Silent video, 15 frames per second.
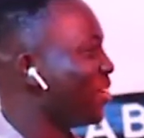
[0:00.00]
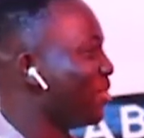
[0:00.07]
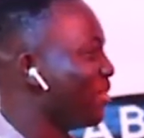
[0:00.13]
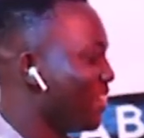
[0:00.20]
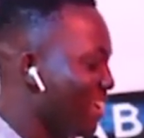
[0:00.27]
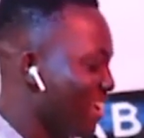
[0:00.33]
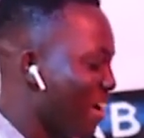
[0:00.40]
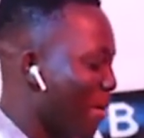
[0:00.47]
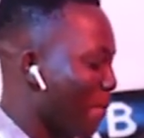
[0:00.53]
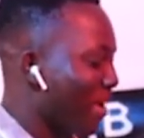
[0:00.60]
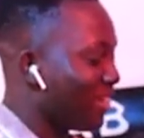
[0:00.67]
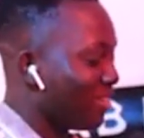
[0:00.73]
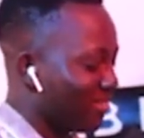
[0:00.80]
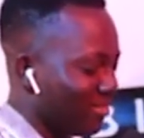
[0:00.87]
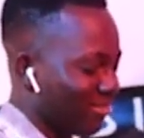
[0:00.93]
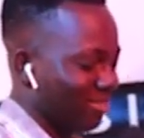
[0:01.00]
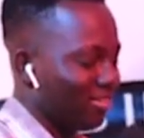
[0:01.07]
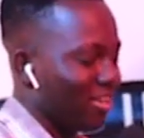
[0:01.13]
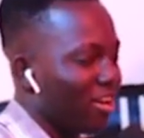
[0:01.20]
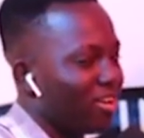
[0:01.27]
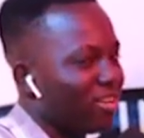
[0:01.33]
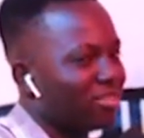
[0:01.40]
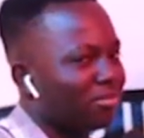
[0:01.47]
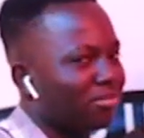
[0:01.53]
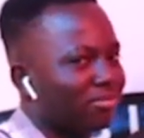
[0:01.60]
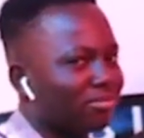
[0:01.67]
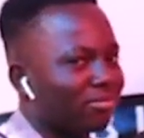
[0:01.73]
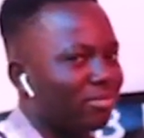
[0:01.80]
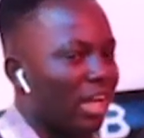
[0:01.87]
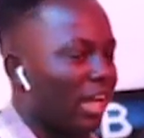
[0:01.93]
you.
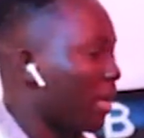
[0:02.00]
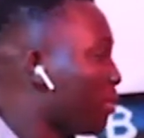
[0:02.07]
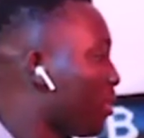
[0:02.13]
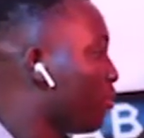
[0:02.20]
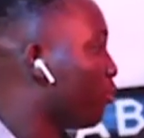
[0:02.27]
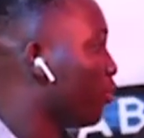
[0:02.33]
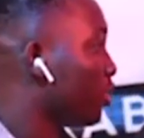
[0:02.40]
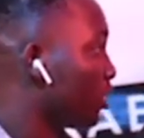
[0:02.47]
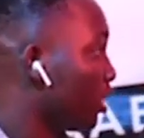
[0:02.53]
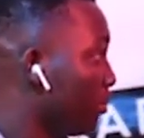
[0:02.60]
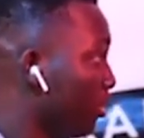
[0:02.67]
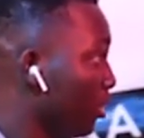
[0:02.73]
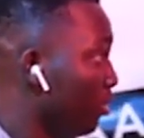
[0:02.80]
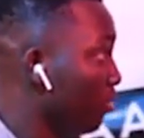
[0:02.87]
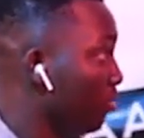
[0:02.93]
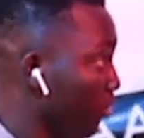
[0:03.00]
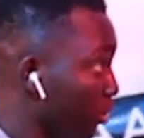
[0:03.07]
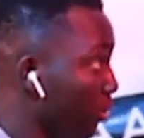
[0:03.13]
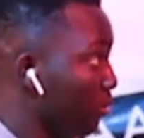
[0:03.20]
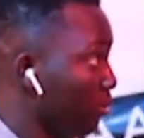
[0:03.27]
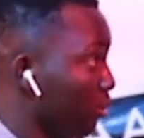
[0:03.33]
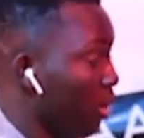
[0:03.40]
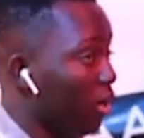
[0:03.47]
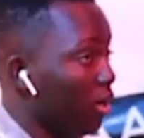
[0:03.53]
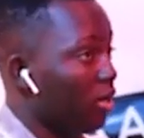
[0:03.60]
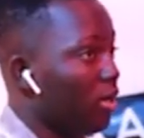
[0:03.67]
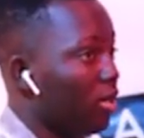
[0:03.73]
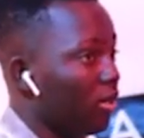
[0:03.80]
I came here for a seminar, for real. Yeah.